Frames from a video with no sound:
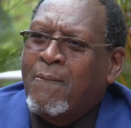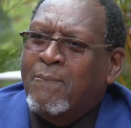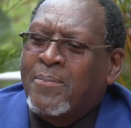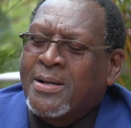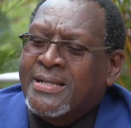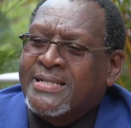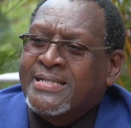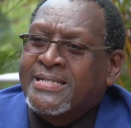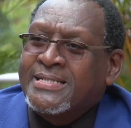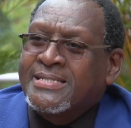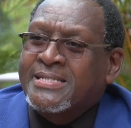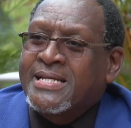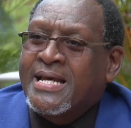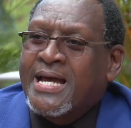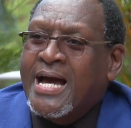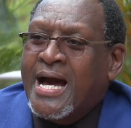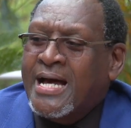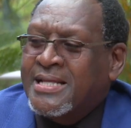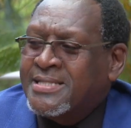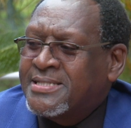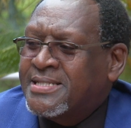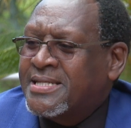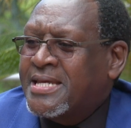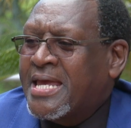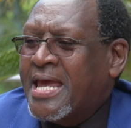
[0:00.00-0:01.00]
but his
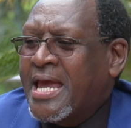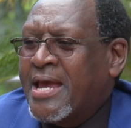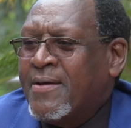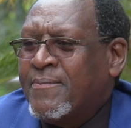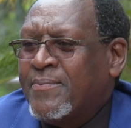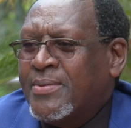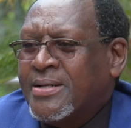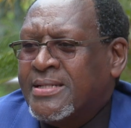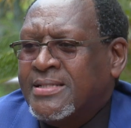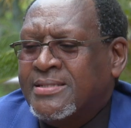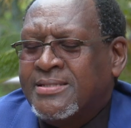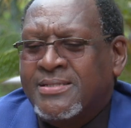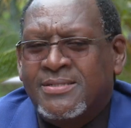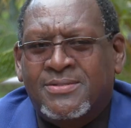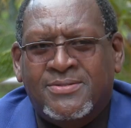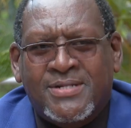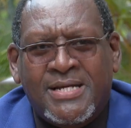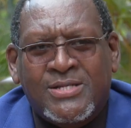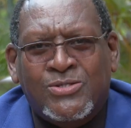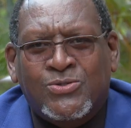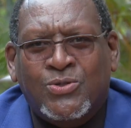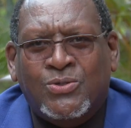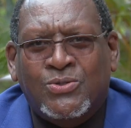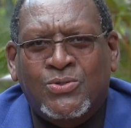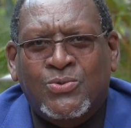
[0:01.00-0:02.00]
guards came and
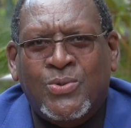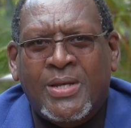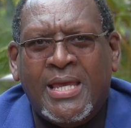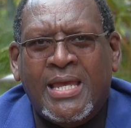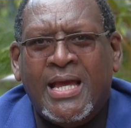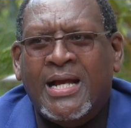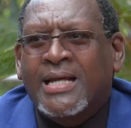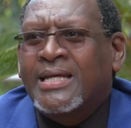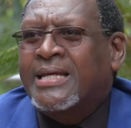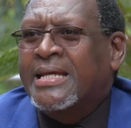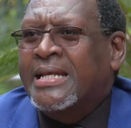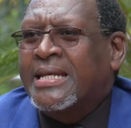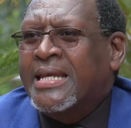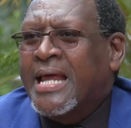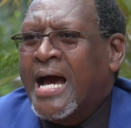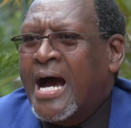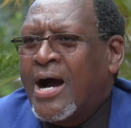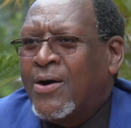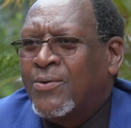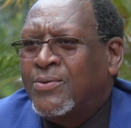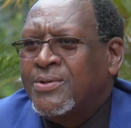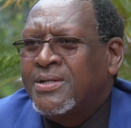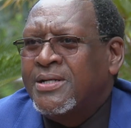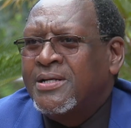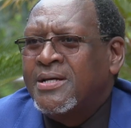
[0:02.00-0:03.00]
wrestled Waiyaki
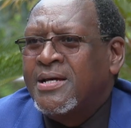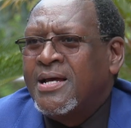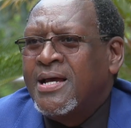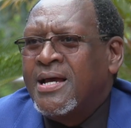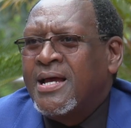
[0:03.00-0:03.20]
down.